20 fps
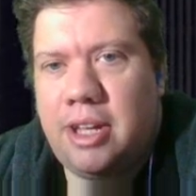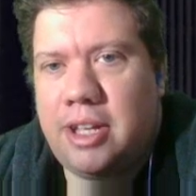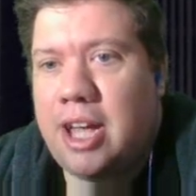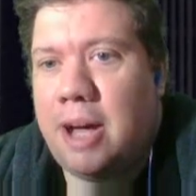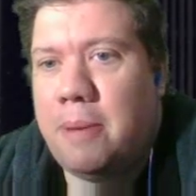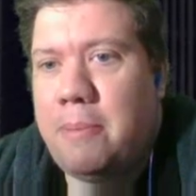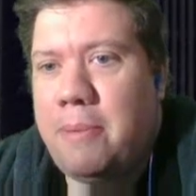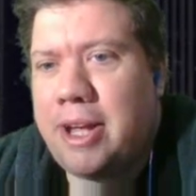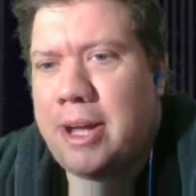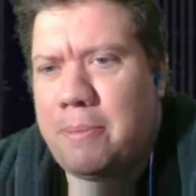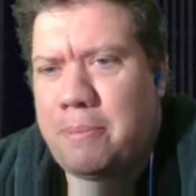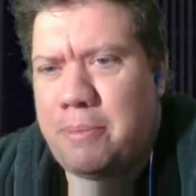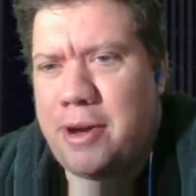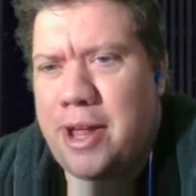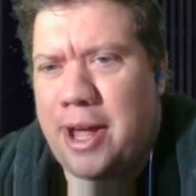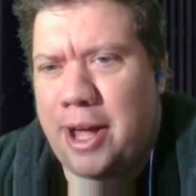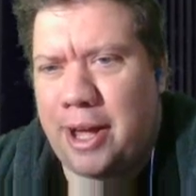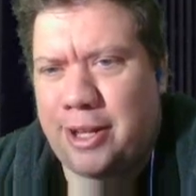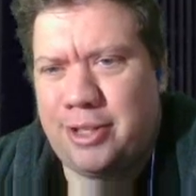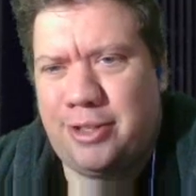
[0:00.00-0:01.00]
Coming up
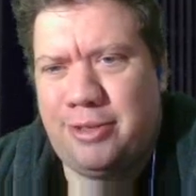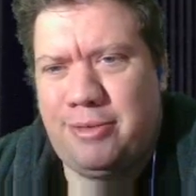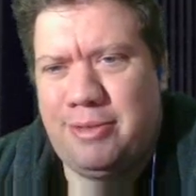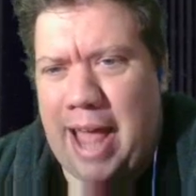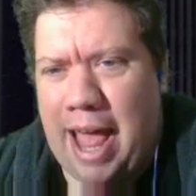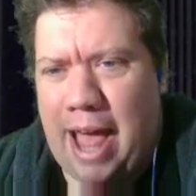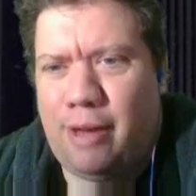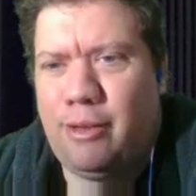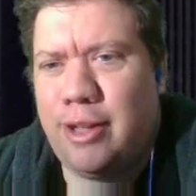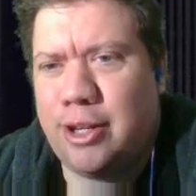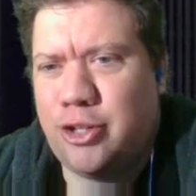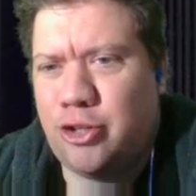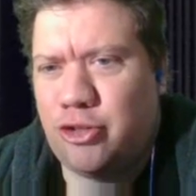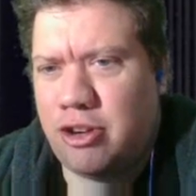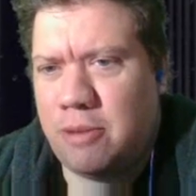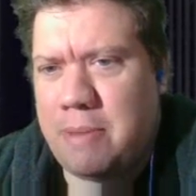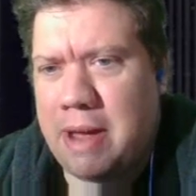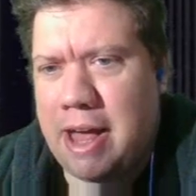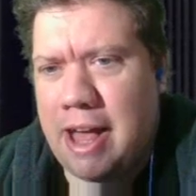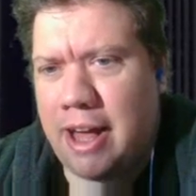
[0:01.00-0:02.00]
next, Alex
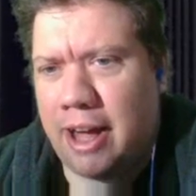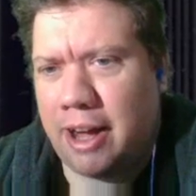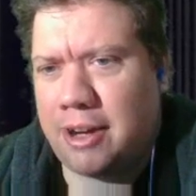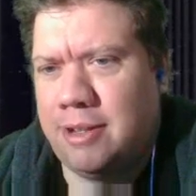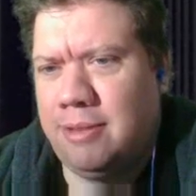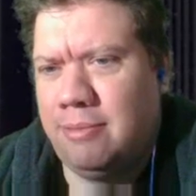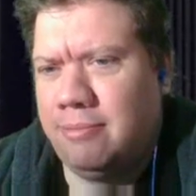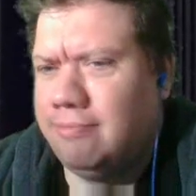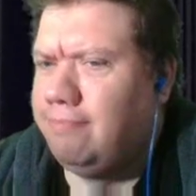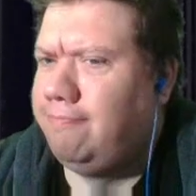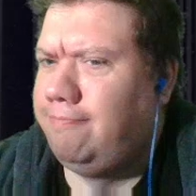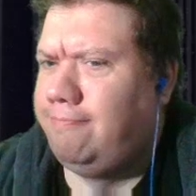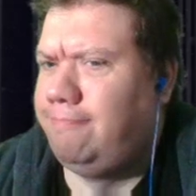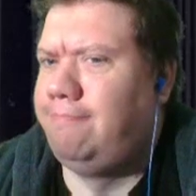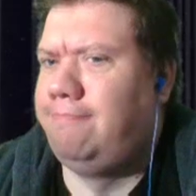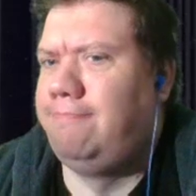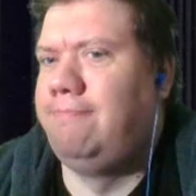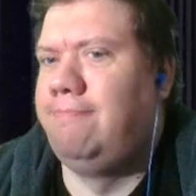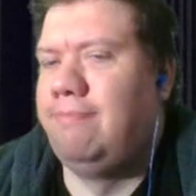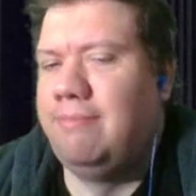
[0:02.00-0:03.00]
Trebek.
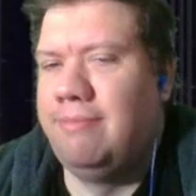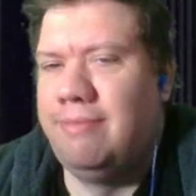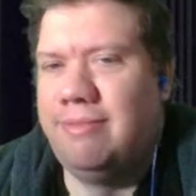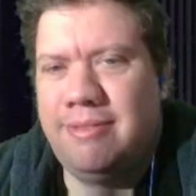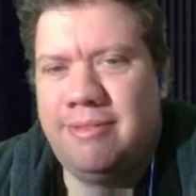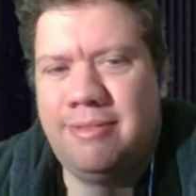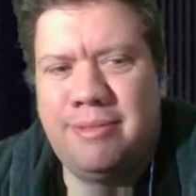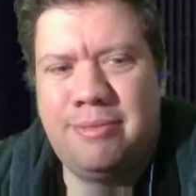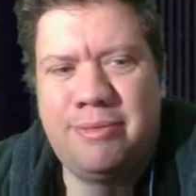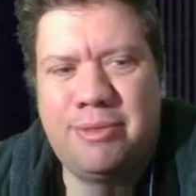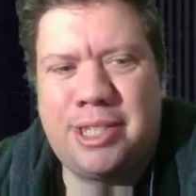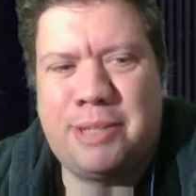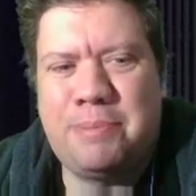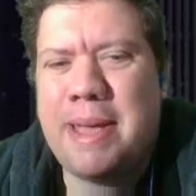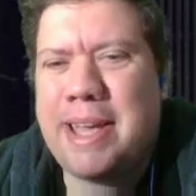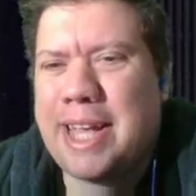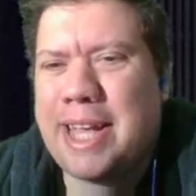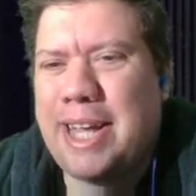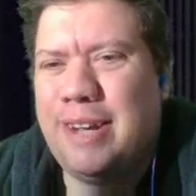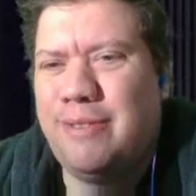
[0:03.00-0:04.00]

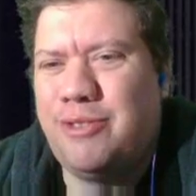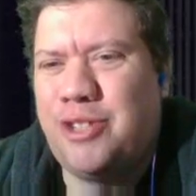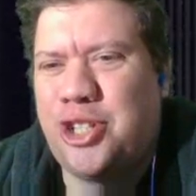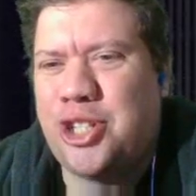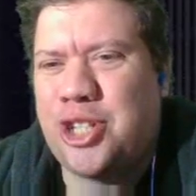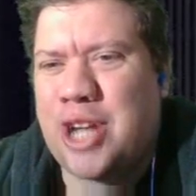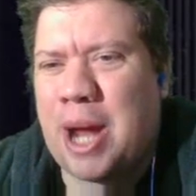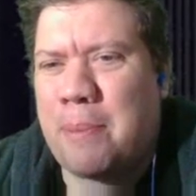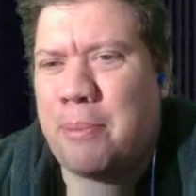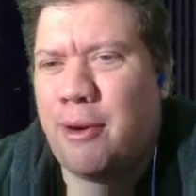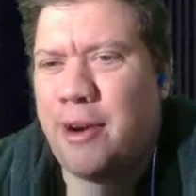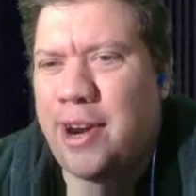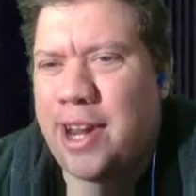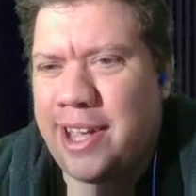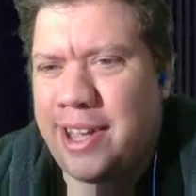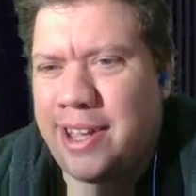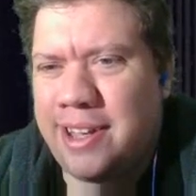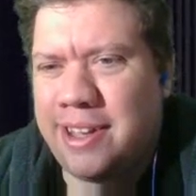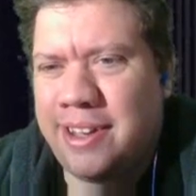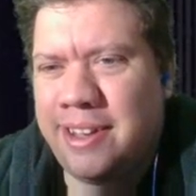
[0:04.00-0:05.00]
Speaking of
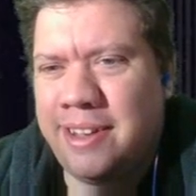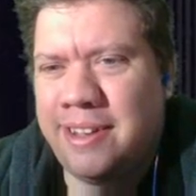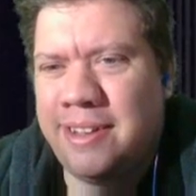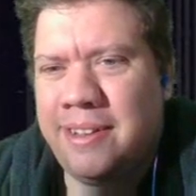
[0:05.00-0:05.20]
Jeopardy,